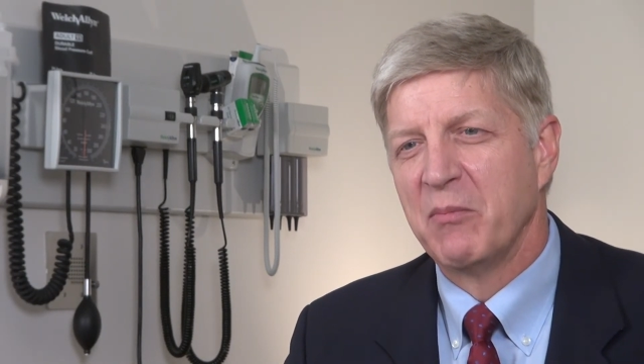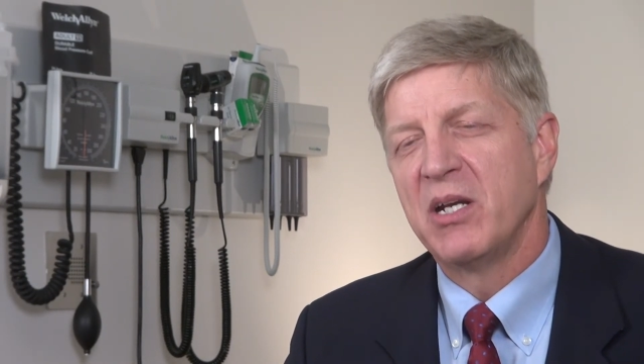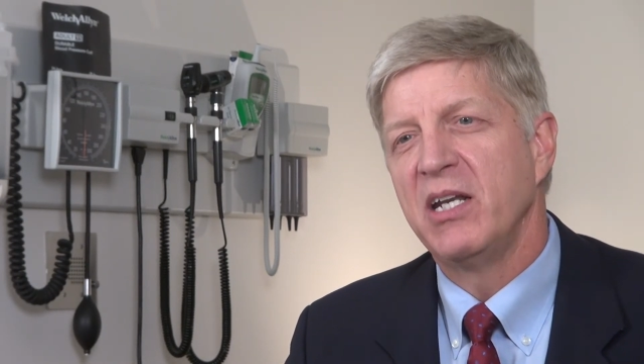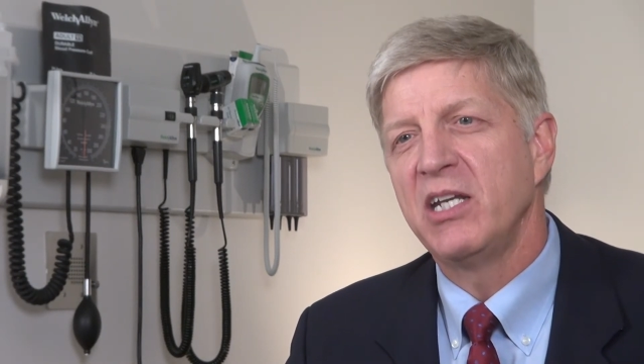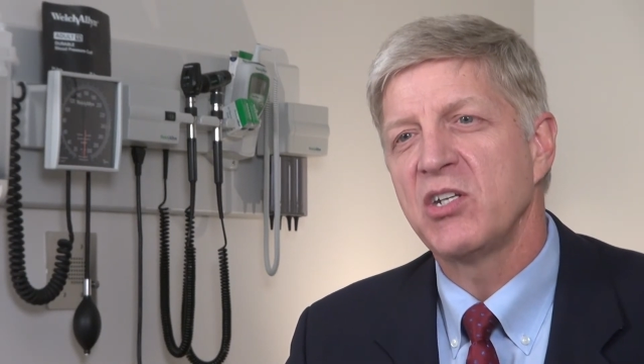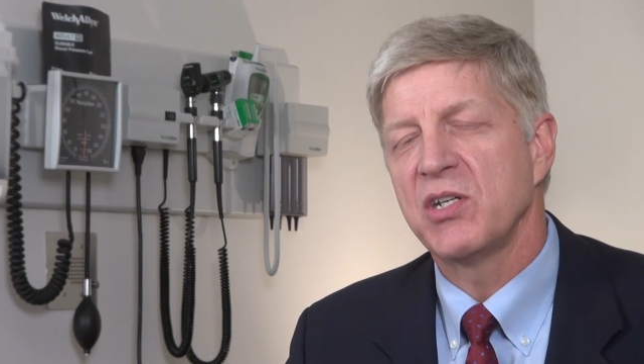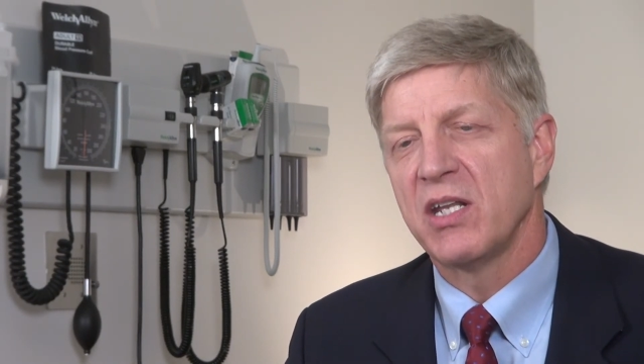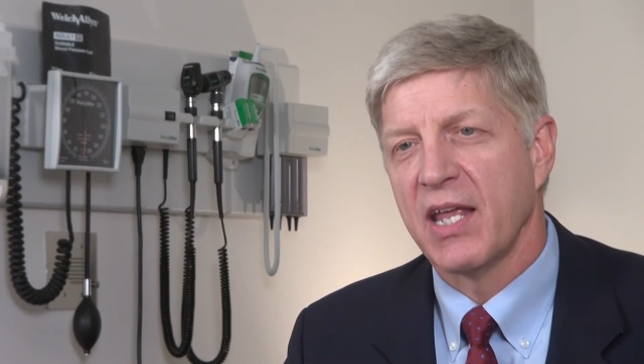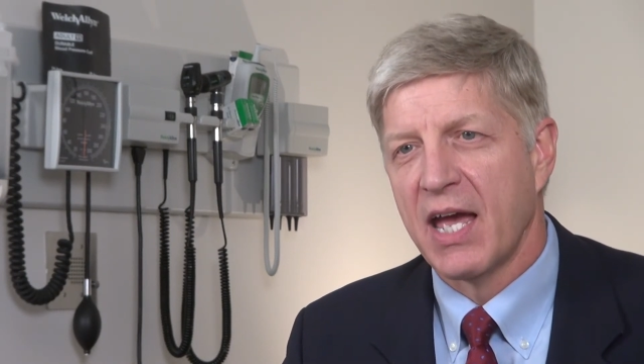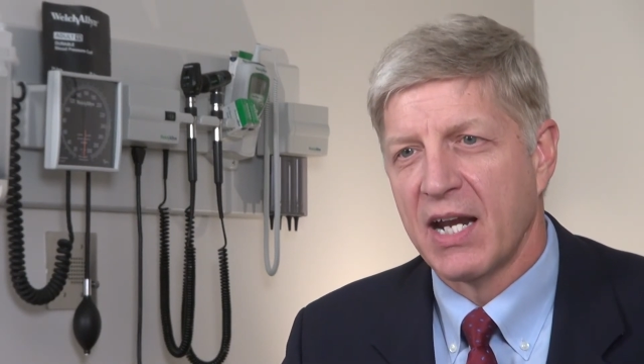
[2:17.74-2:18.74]
But in addition to
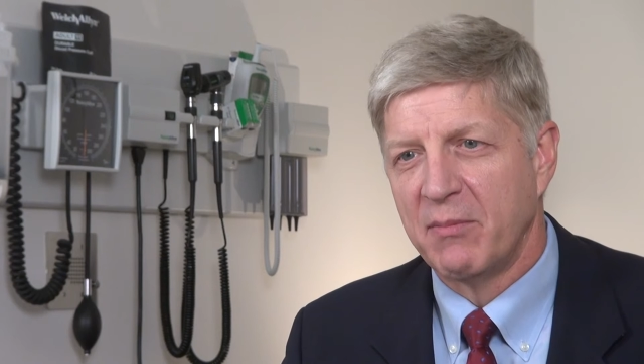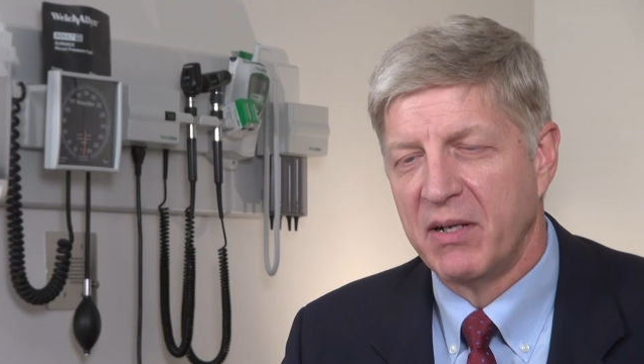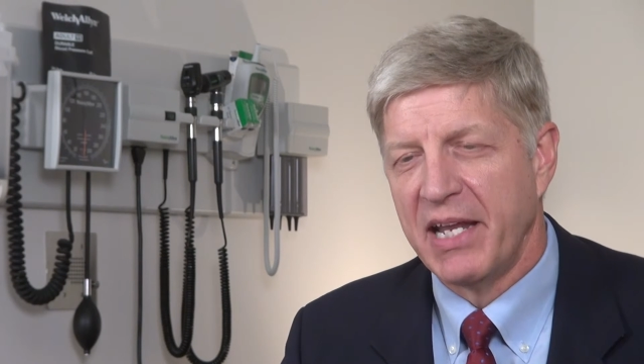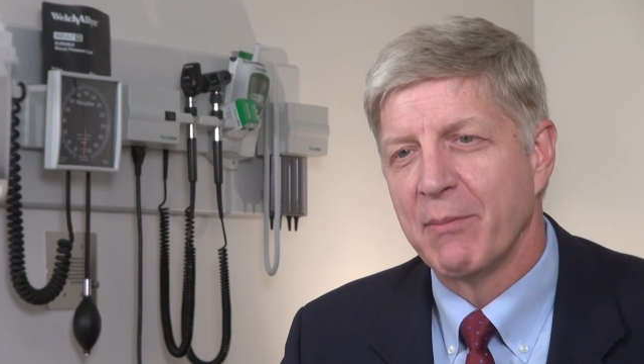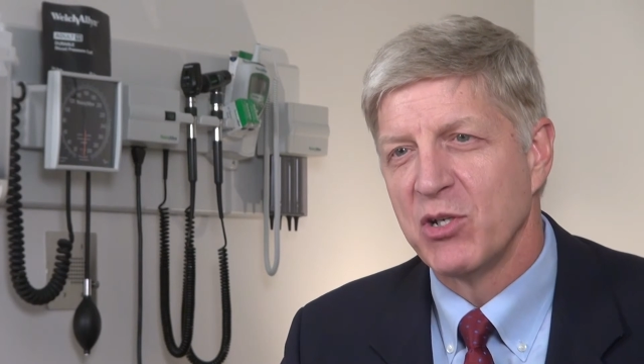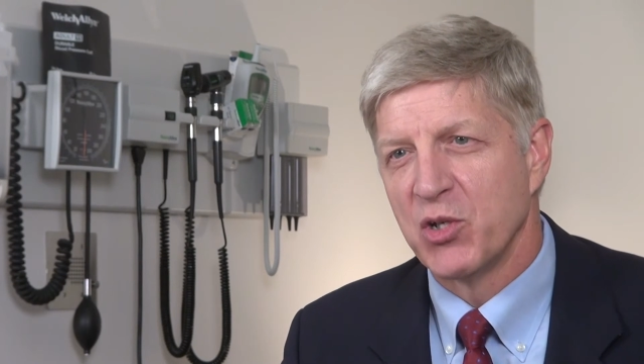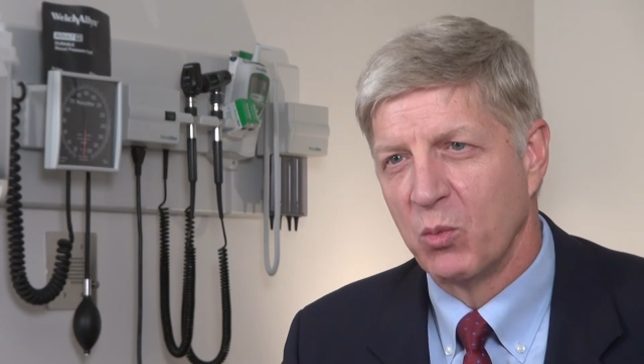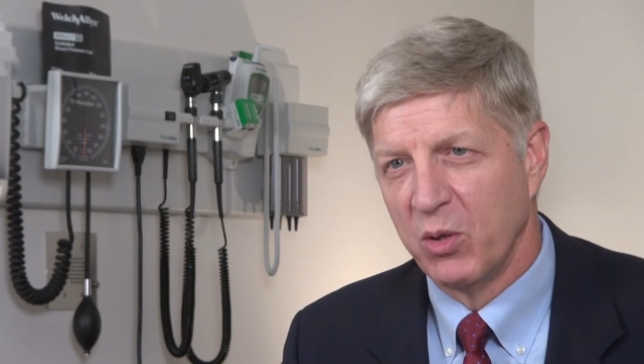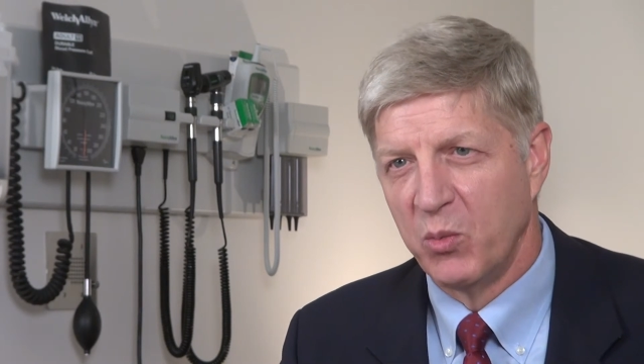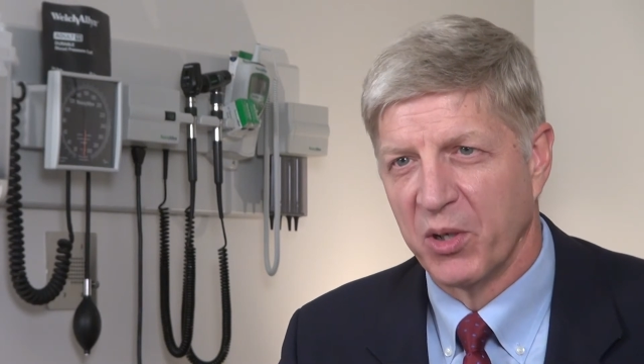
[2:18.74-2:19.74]
that, I'm an amateur
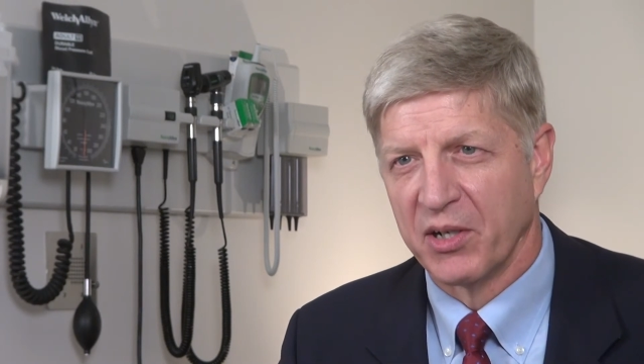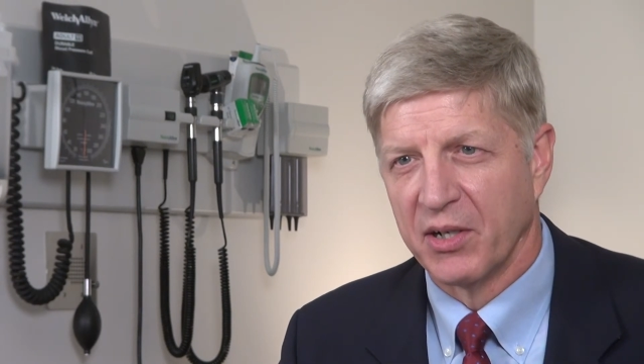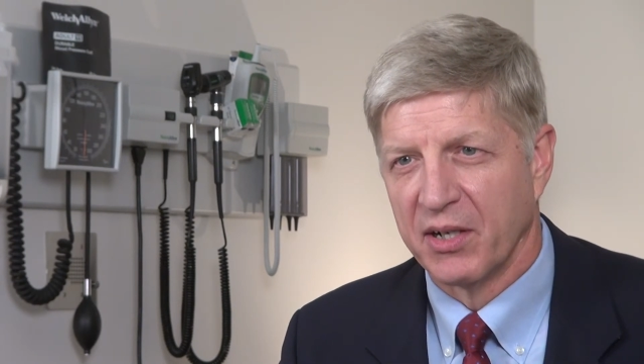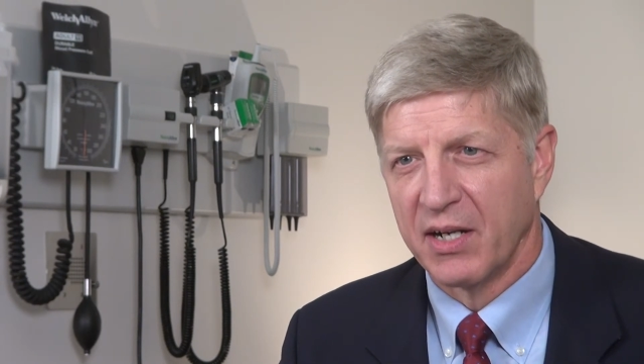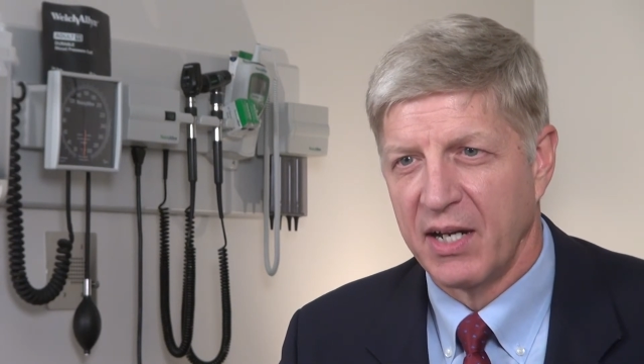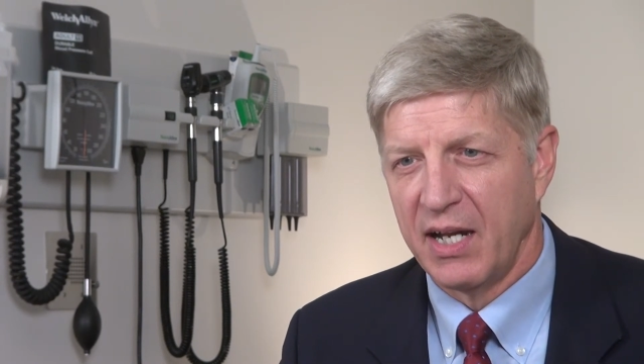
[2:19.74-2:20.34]
woodworker,